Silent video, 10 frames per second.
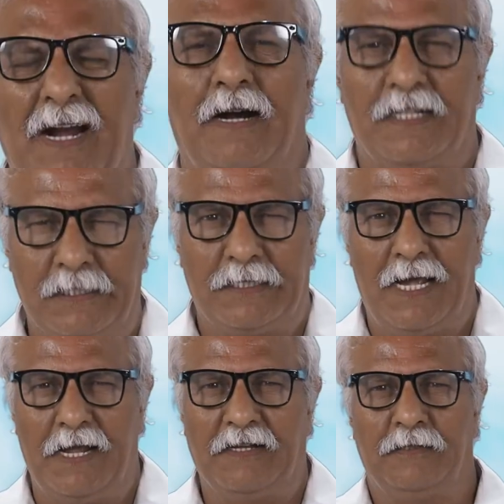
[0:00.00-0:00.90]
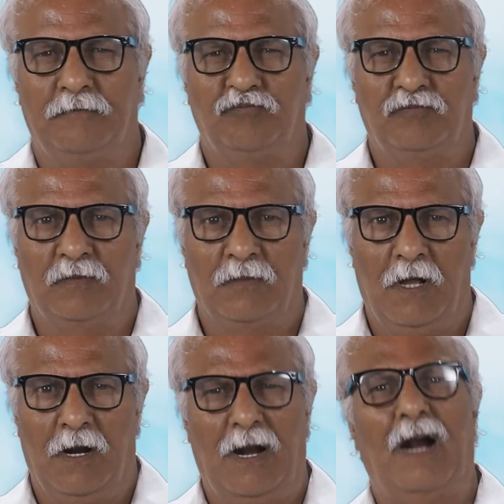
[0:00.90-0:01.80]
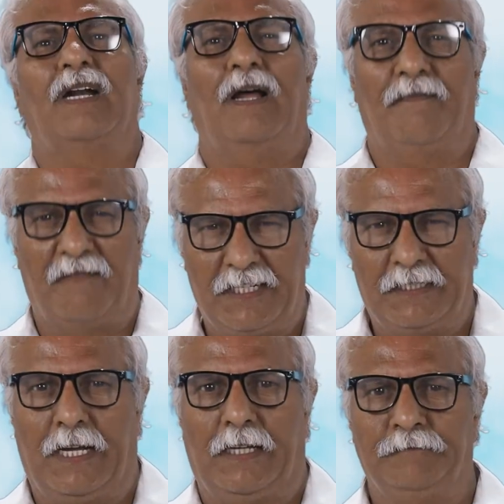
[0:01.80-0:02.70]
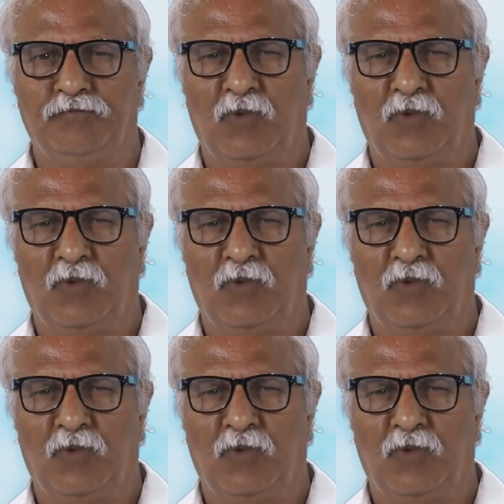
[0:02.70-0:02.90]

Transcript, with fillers: What we need at this age, lot of fresh air,